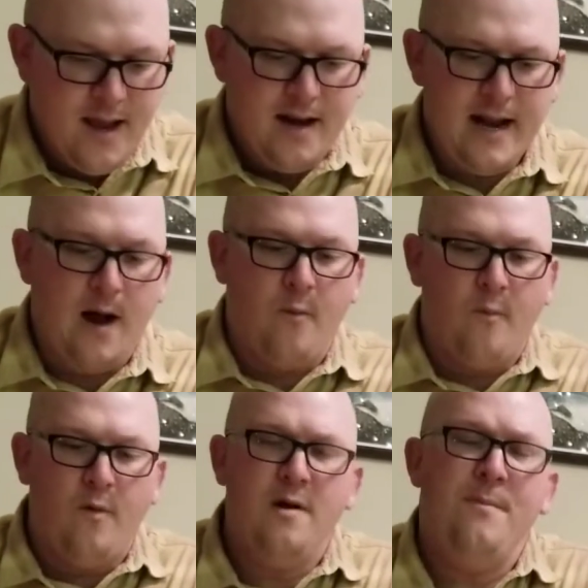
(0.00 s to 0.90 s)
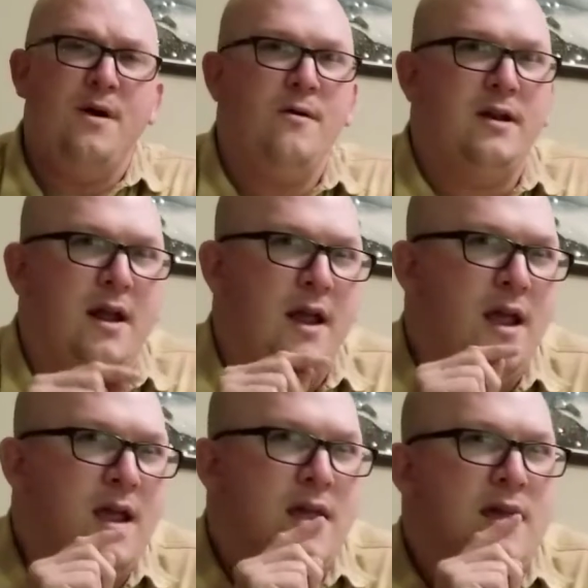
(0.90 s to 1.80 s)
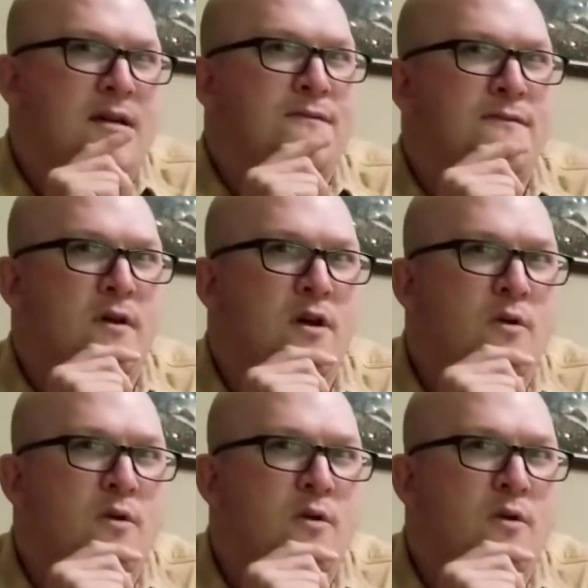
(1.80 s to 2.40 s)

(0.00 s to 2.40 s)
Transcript: Now, what about if